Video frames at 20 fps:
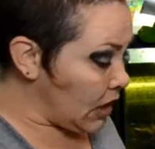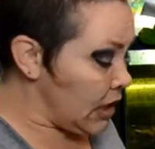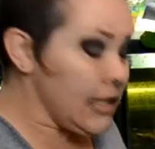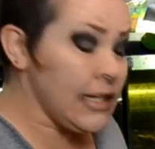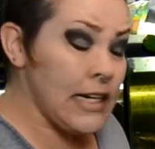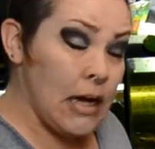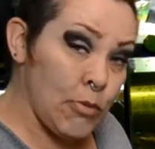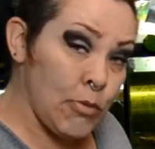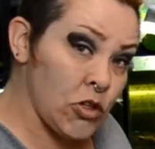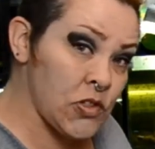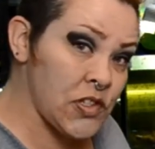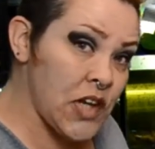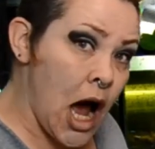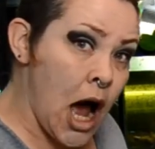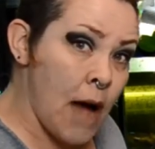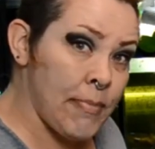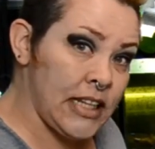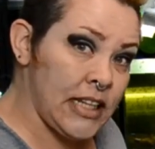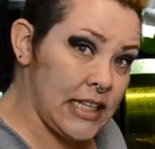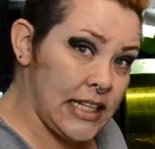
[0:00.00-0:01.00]
Now, most
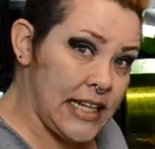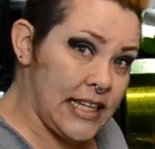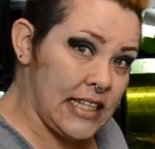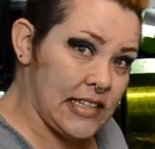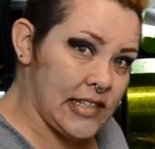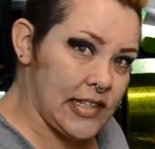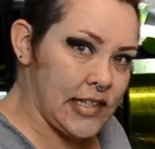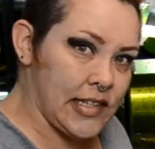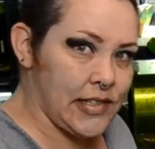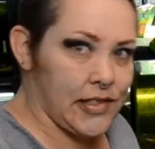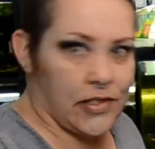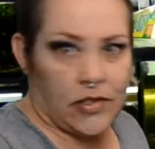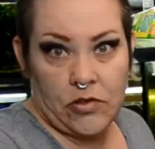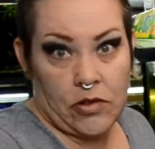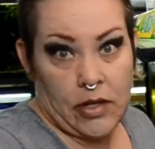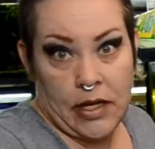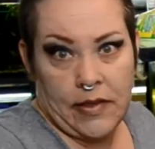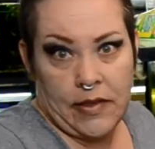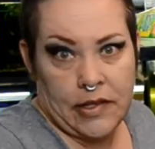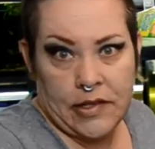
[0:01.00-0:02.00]
commonly, this
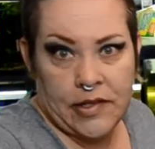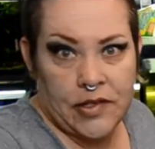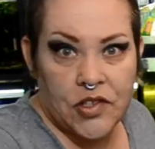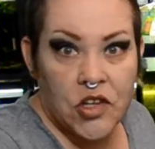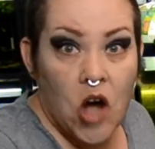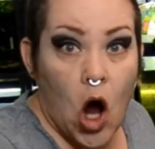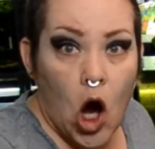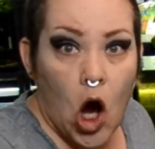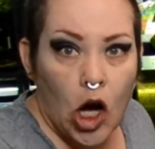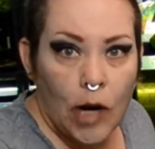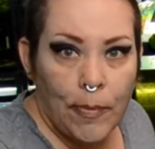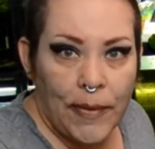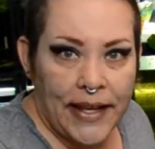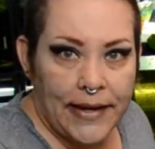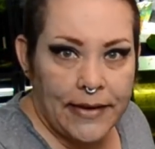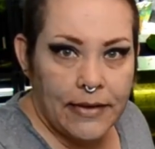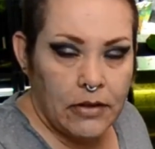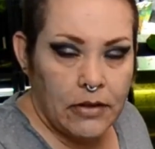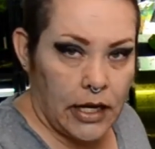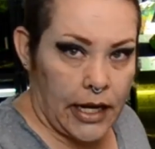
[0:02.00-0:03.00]
is carbon
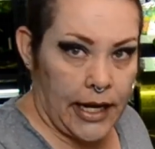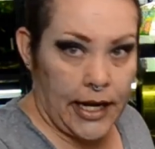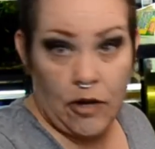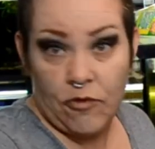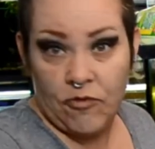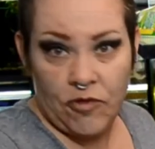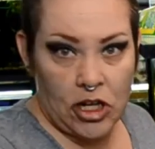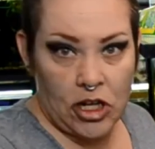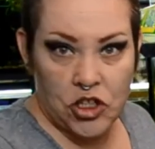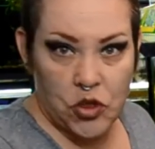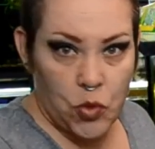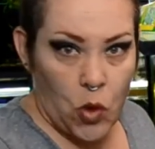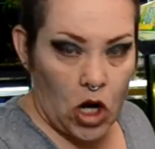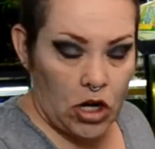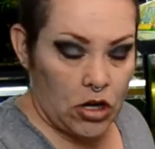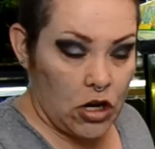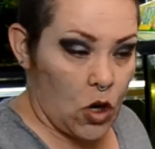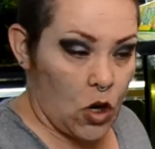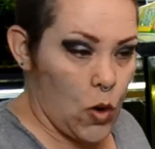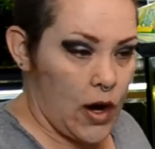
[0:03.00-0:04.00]
in a
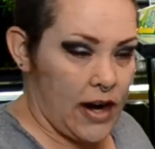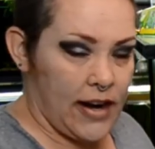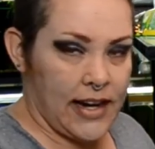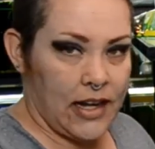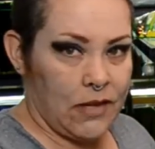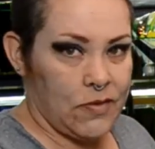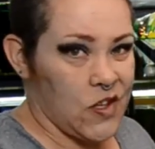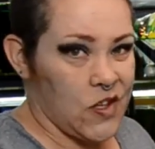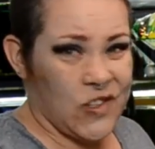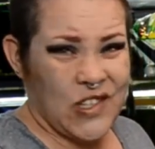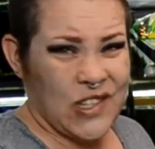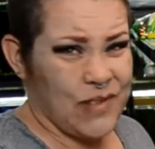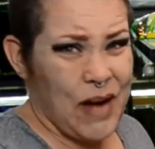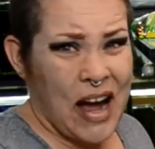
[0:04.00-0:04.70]
freshwater aquarium system.